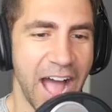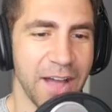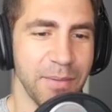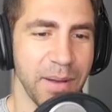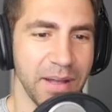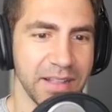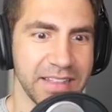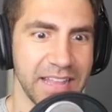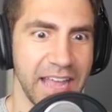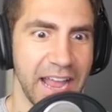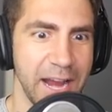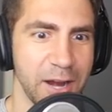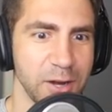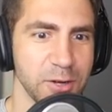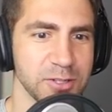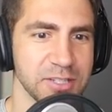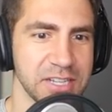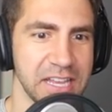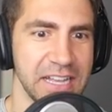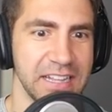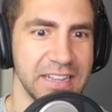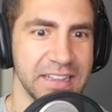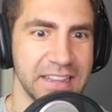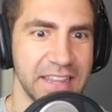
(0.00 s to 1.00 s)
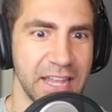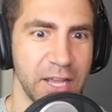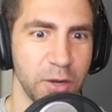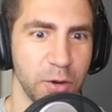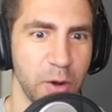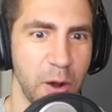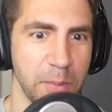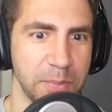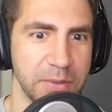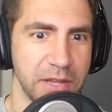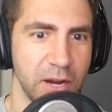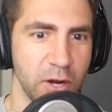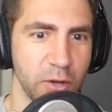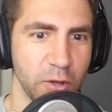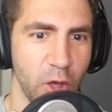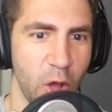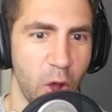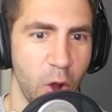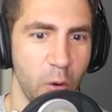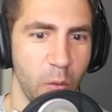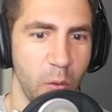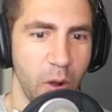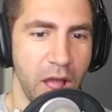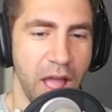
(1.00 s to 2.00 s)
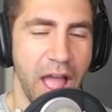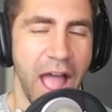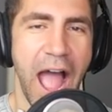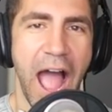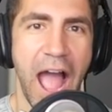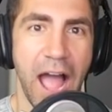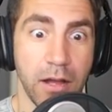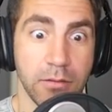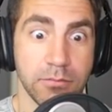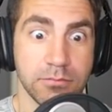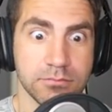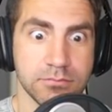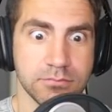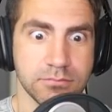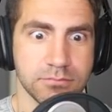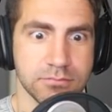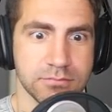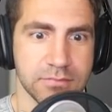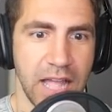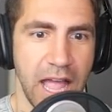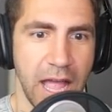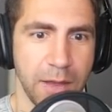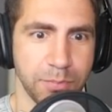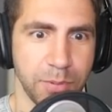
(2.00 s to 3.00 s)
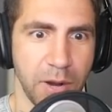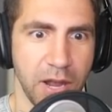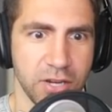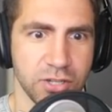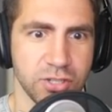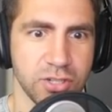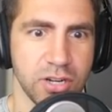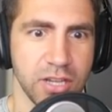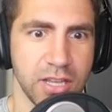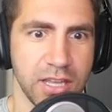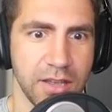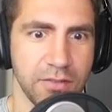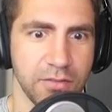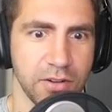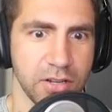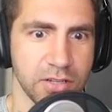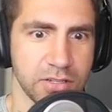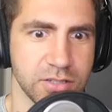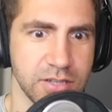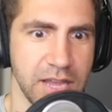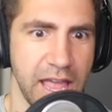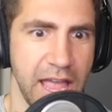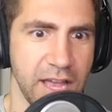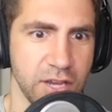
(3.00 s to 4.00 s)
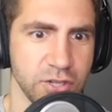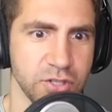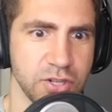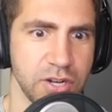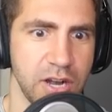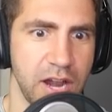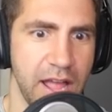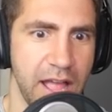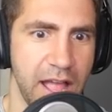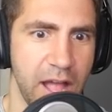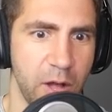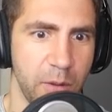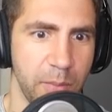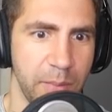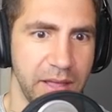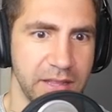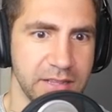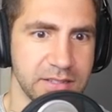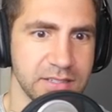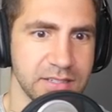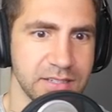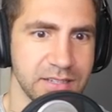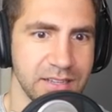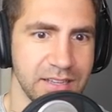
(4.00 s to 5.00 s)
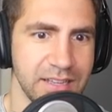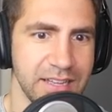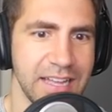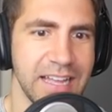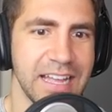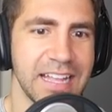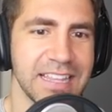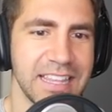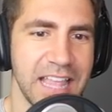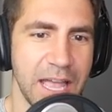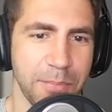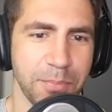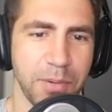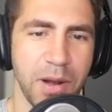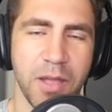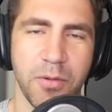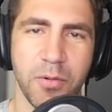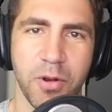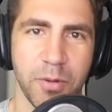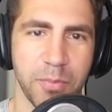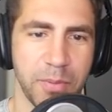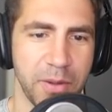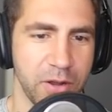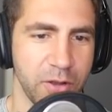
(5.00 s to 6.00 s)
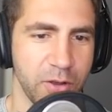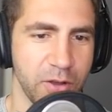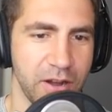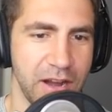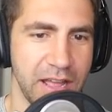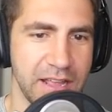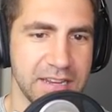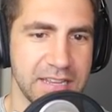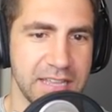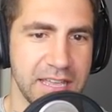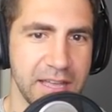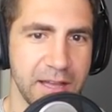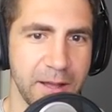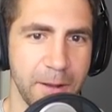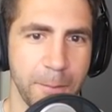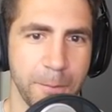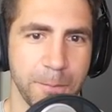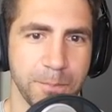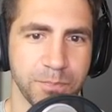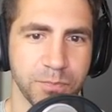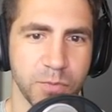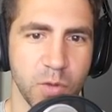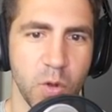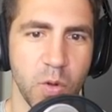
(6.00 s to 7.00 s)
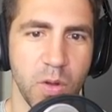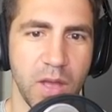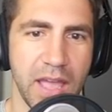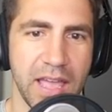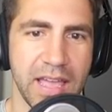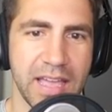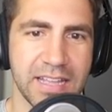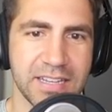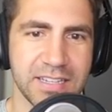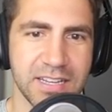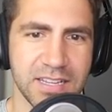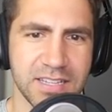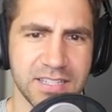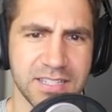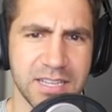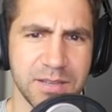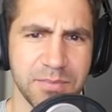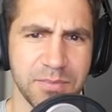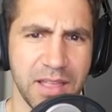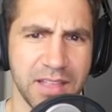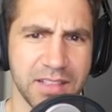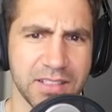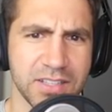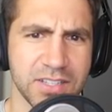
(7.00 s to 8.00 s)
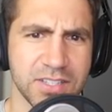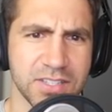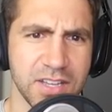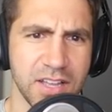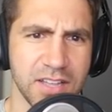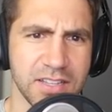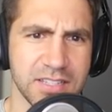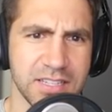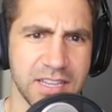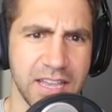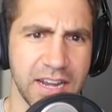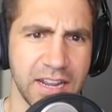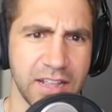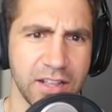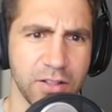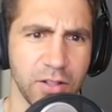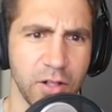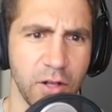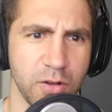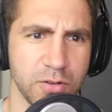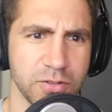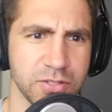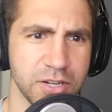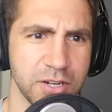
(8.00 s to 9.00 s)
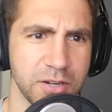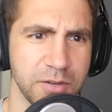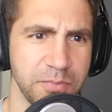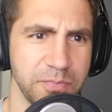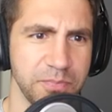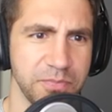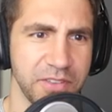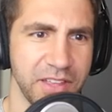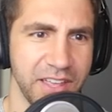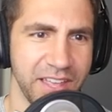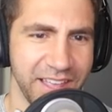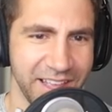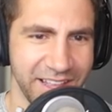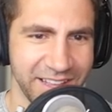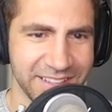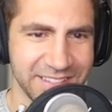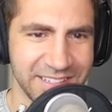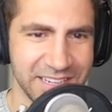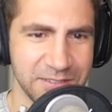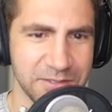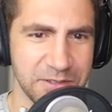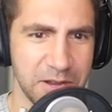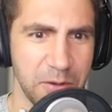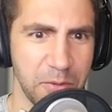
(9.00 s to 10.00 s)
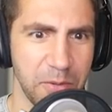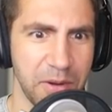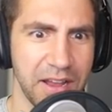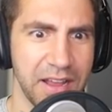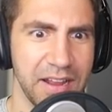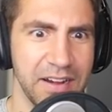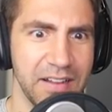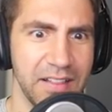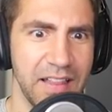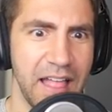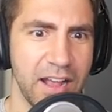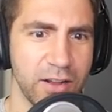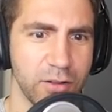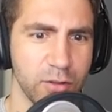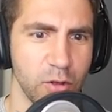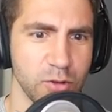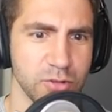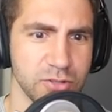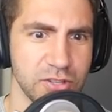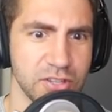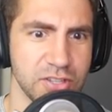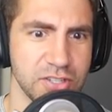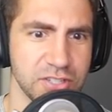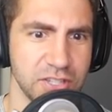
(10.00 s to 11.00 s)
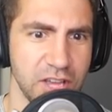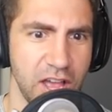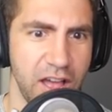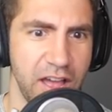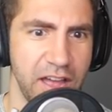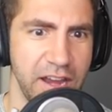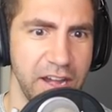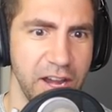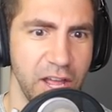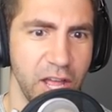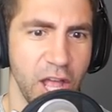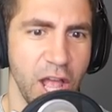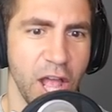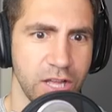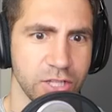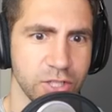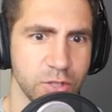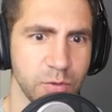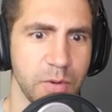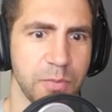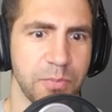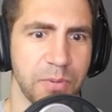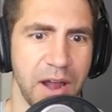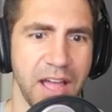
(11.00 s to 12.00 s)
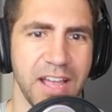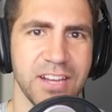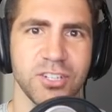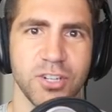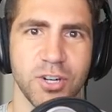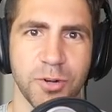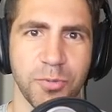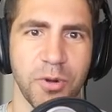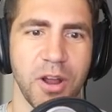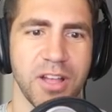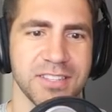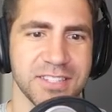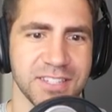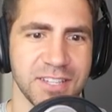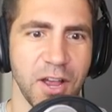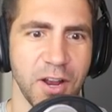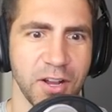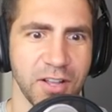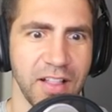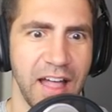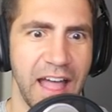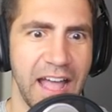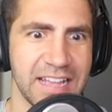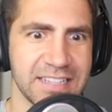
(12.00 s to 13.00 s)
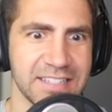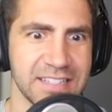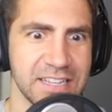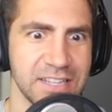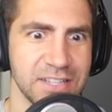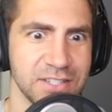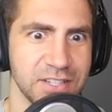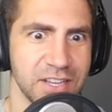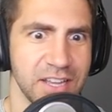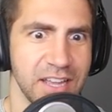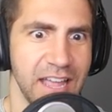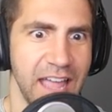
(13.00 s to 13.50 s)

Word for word: I bet the air's getting thinner up there, though. I probably should have given us astronaut helmets. That probably would have been a good idea. Okay, it does seem like the sun's getting closer. It seems like we're getting a lot closer to the sun, so we probably should have brought sunglasses